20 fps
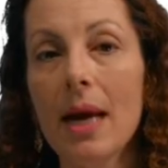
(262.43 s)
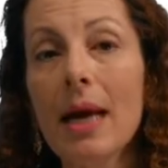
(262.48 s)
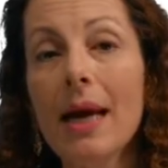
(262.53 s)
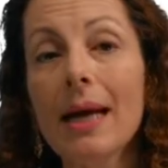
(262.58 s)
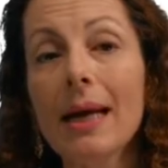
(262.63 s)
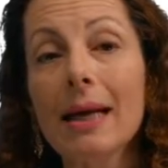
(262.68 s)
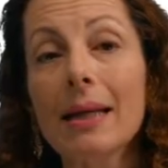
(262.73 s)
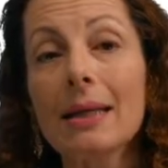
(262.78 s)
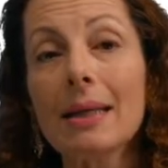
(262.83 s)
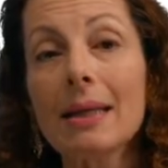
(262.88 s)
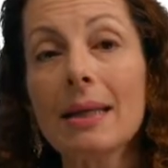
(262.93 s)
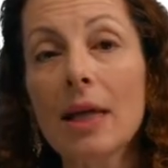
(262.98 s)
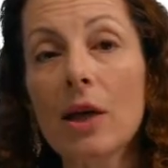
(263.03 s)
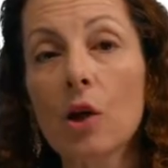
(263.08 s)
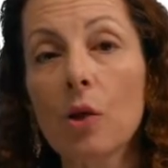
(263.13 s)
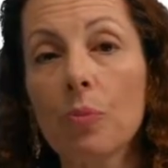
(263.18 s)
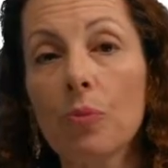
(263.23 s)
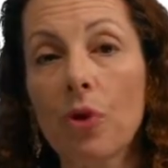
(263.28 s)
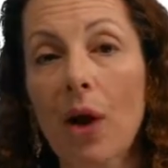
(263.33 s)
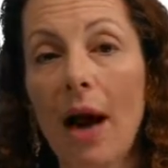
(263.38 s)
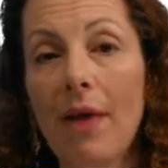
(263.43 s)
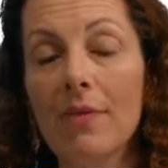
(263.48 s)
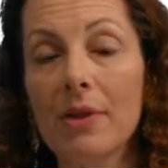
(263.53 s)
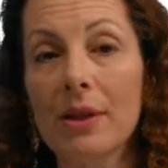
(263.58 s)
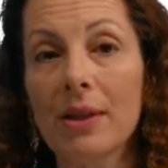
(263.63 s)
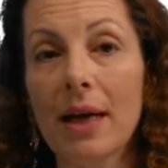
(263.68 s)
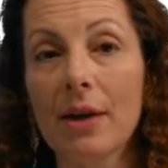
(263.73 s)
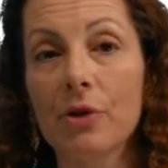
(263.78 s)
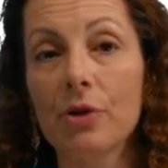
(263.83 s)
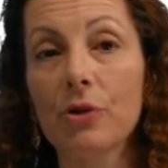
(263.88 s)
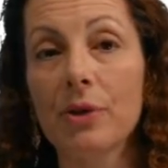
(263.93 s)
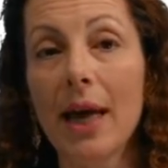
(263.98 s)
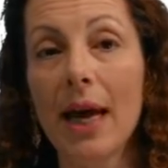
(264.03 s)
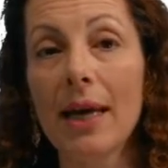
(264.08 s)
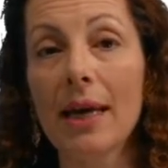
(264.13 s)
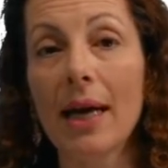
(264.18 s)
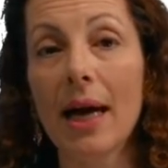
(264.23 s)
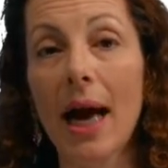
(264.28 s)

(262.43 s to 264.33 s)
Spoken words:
consider private sector data